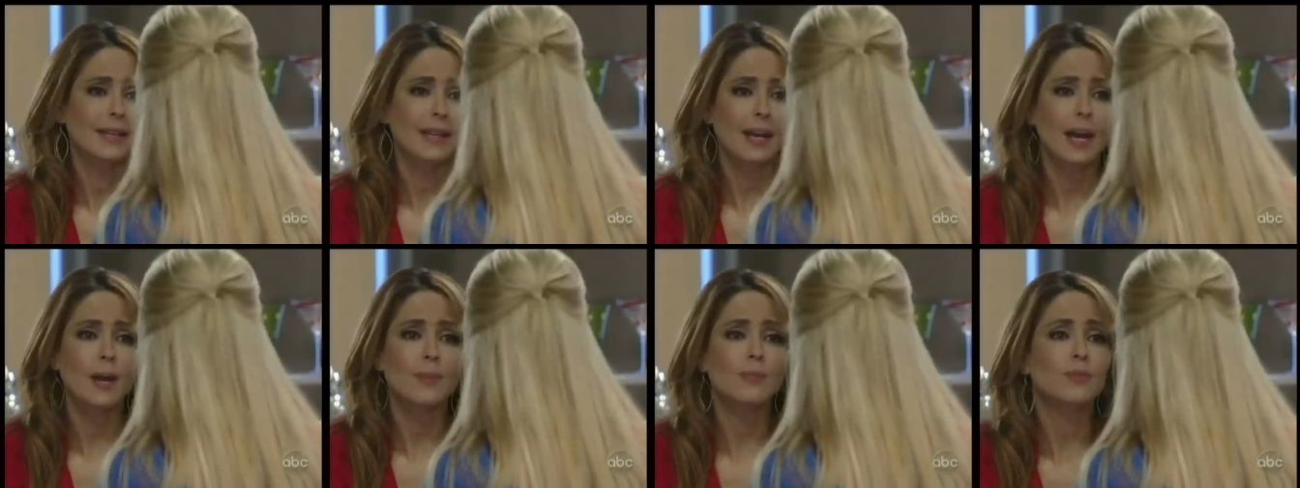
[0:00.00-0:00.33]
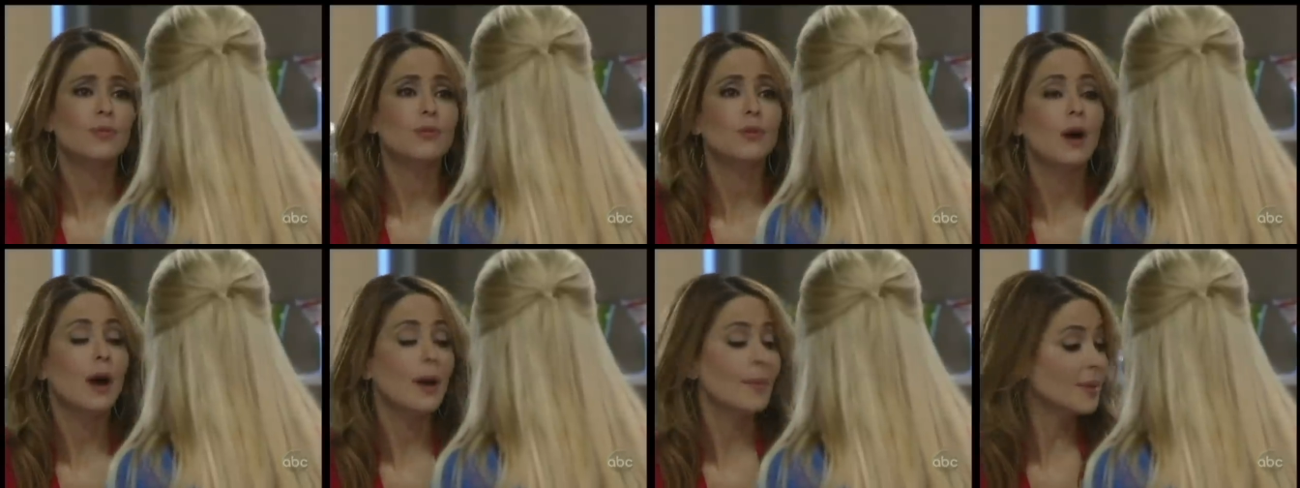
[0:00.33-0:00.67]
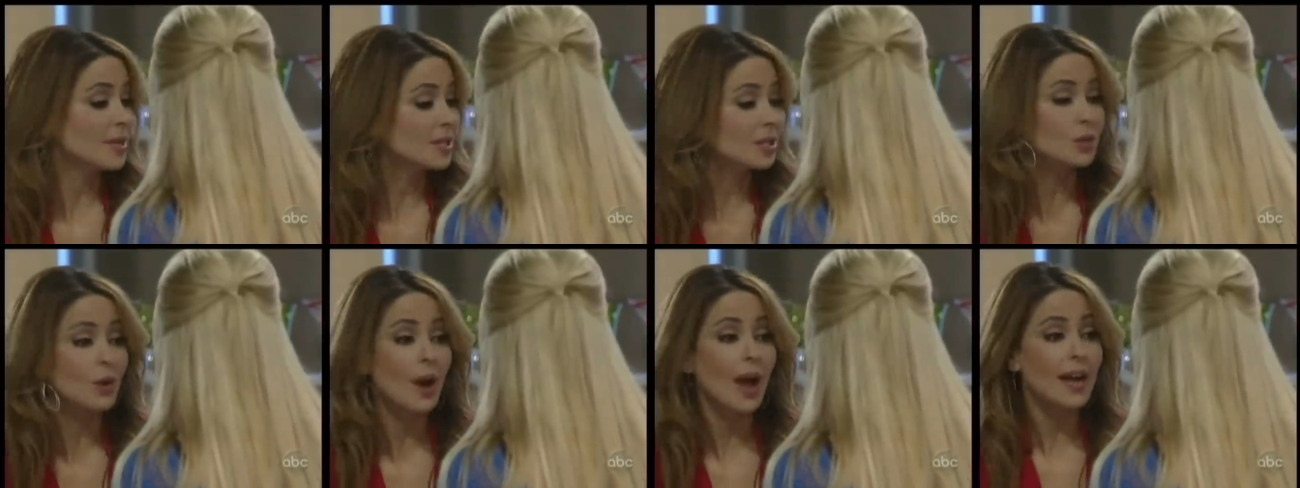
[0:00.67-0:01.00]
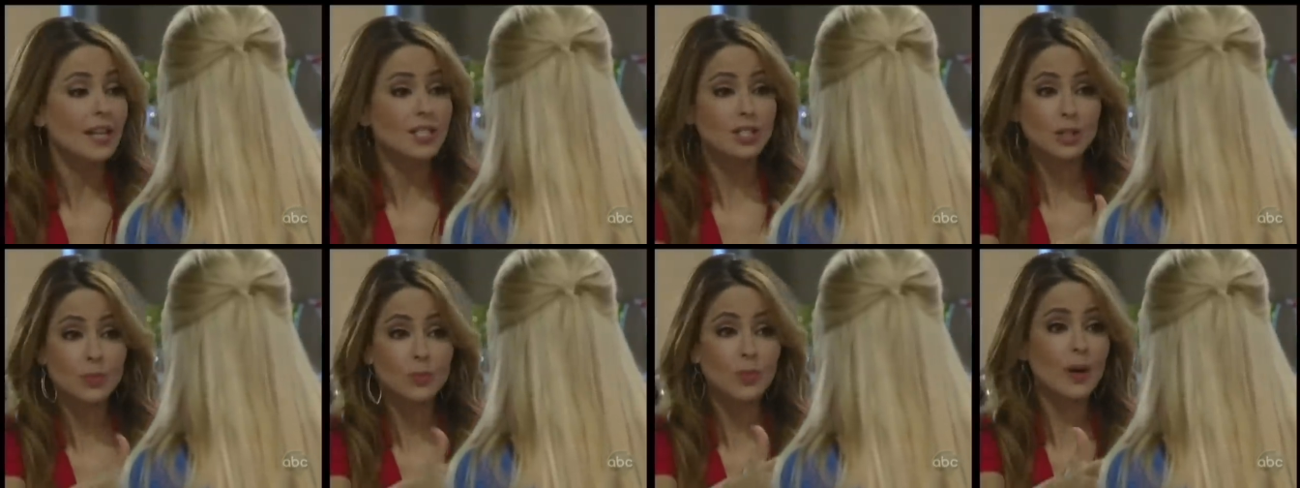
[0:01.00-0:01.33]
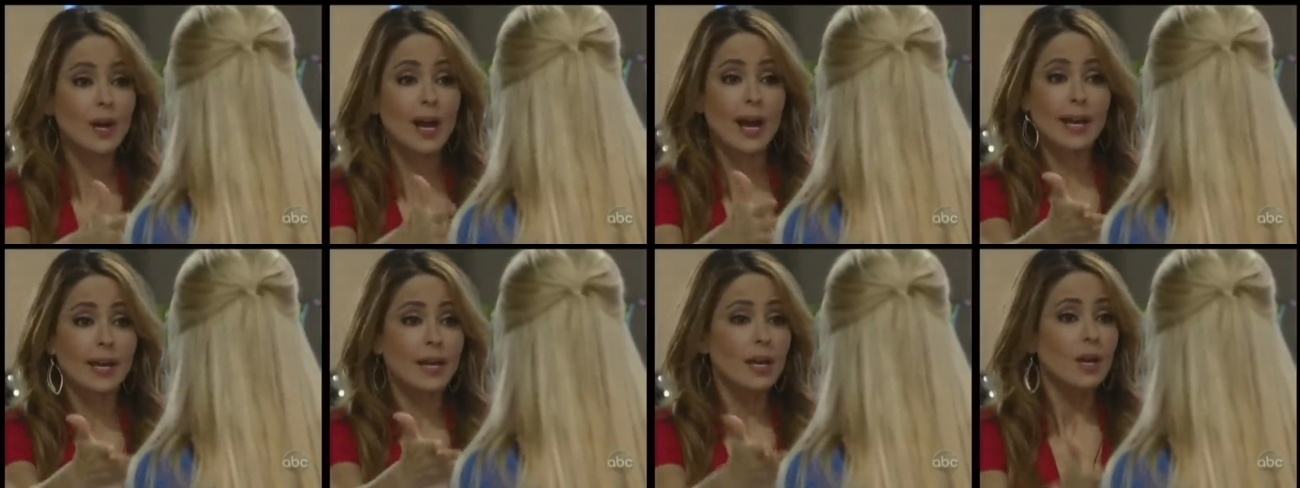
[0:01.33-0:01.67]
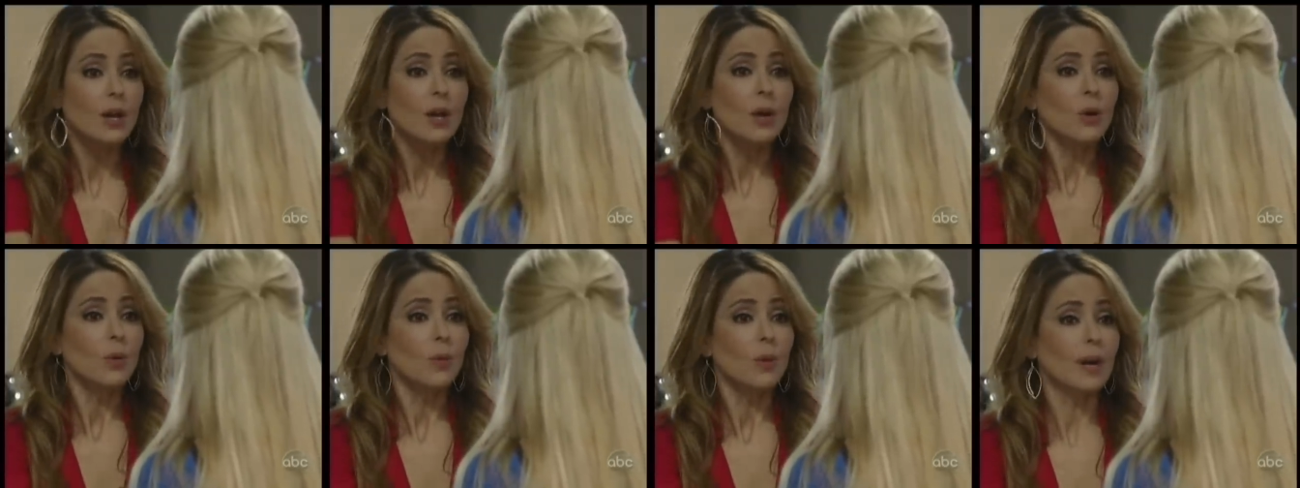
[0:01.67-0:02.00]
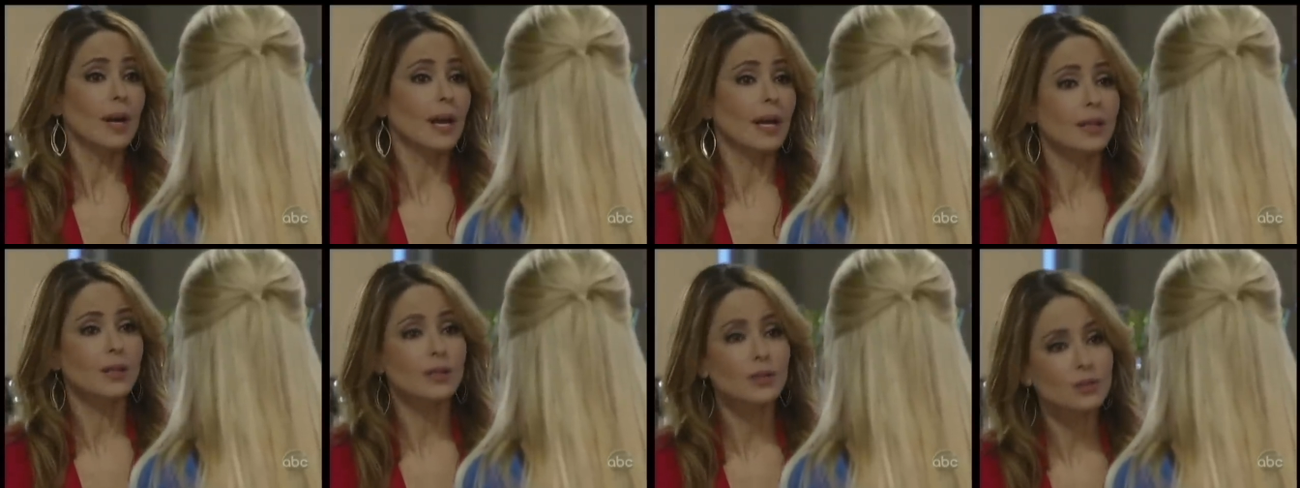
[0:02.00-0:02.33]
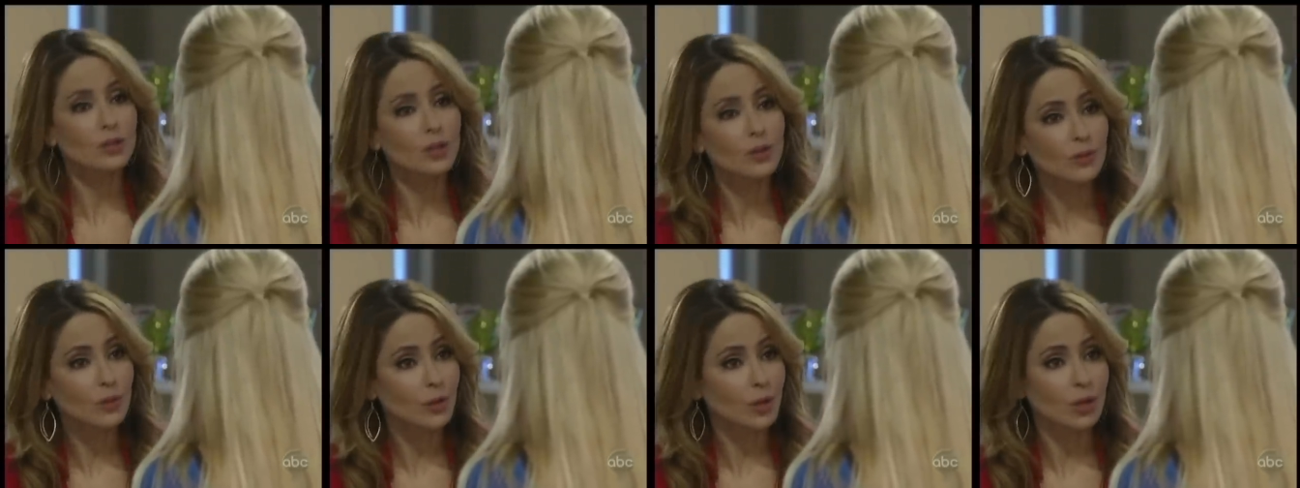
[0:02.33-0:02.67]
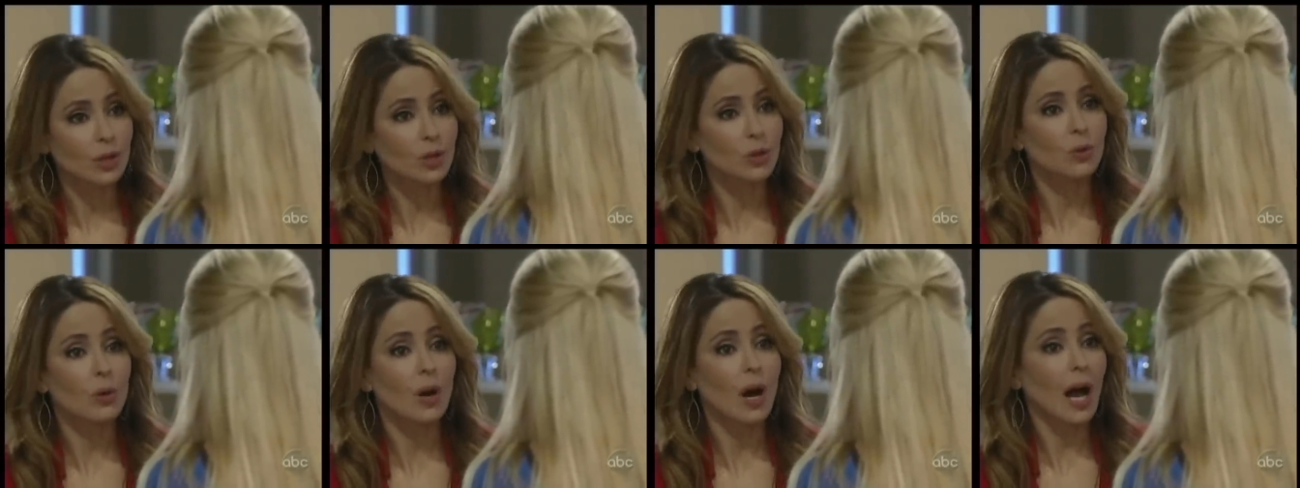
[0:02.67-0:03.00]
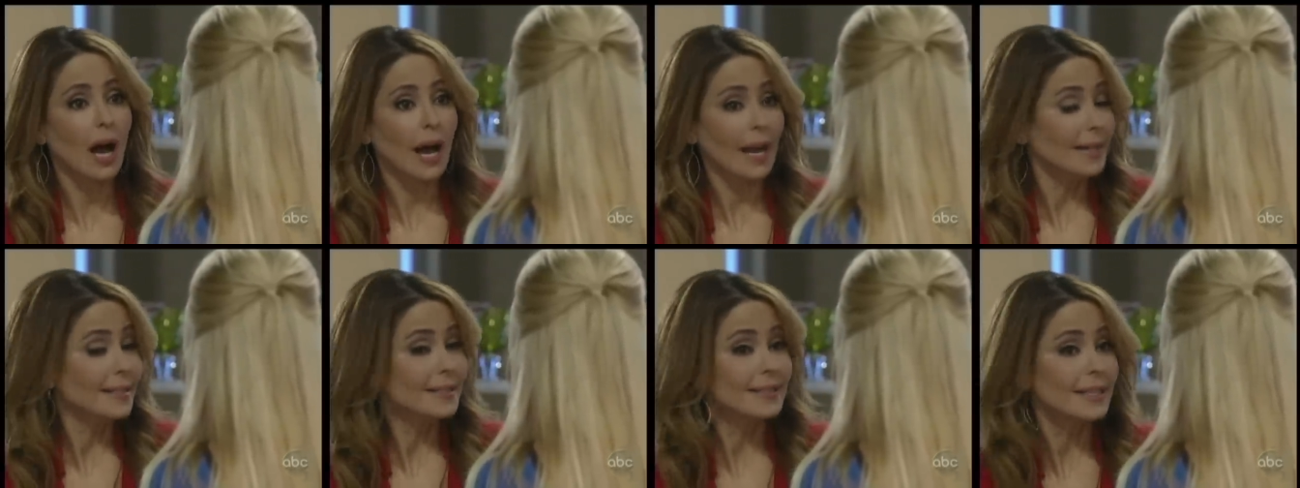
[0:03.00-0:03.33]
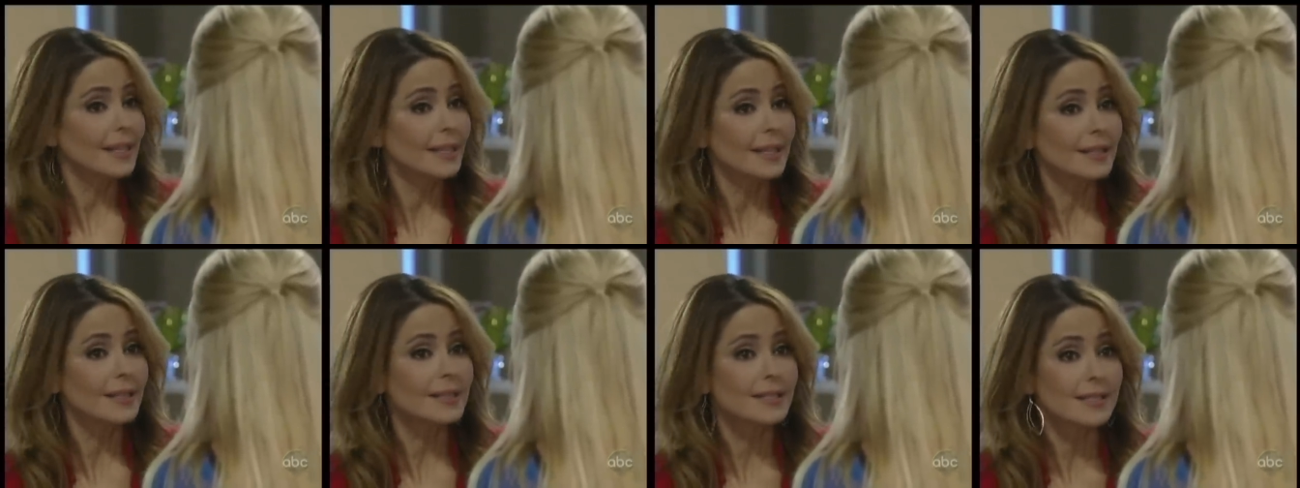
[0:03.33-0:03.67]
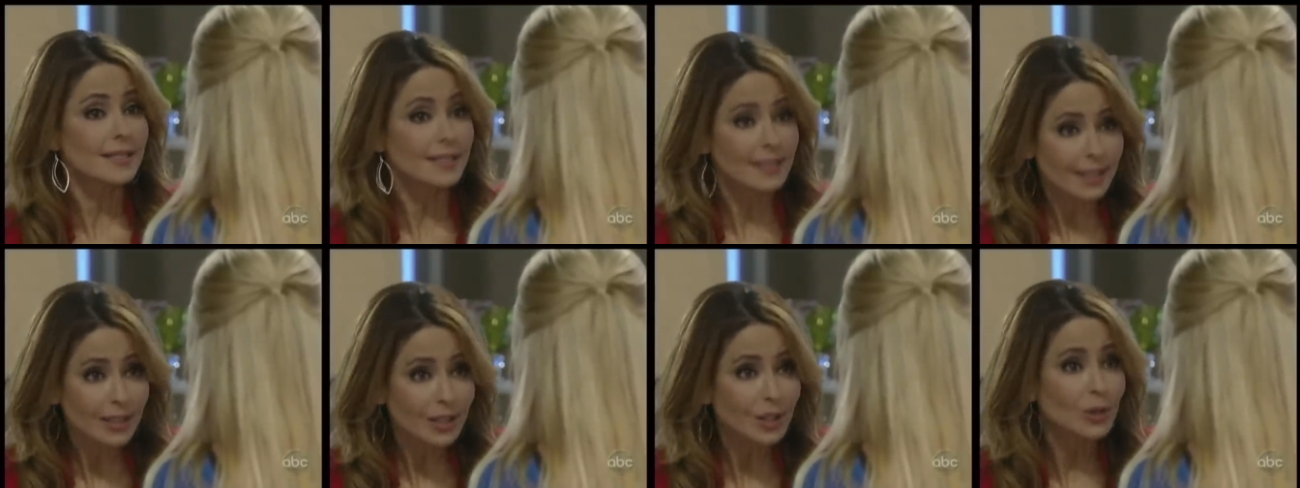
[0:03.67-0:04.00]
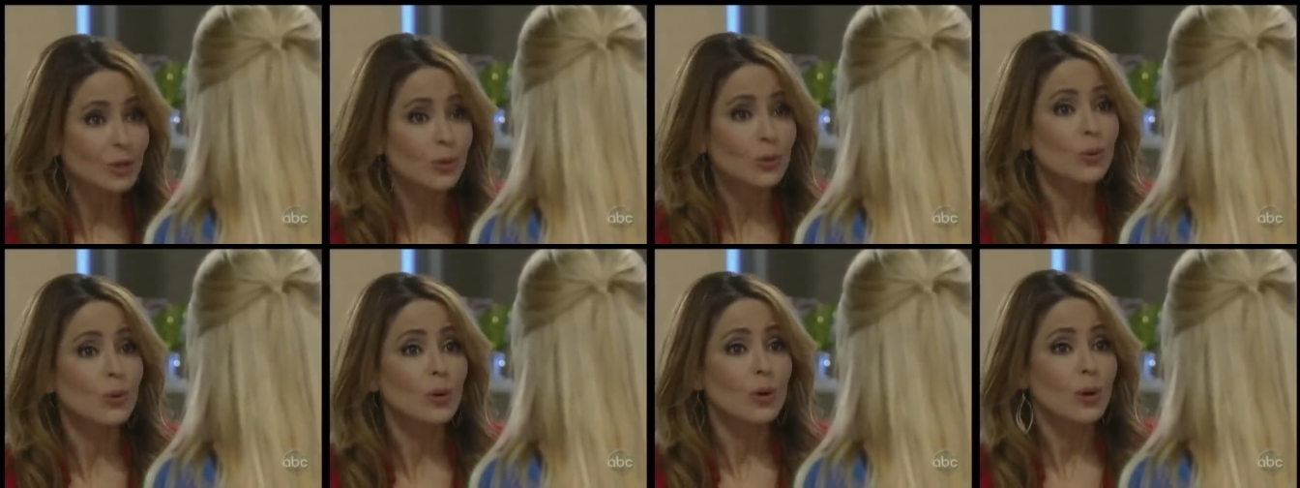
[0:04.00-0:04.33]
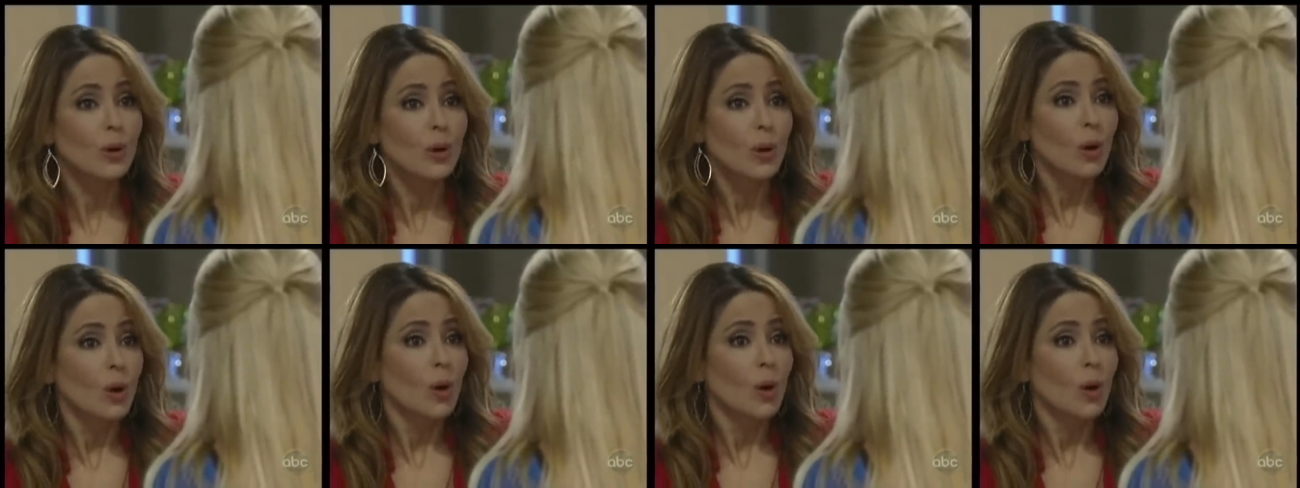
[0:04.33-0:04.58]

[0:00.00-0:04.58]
that. I promise you. Actually, when I when I looked over you, I did see you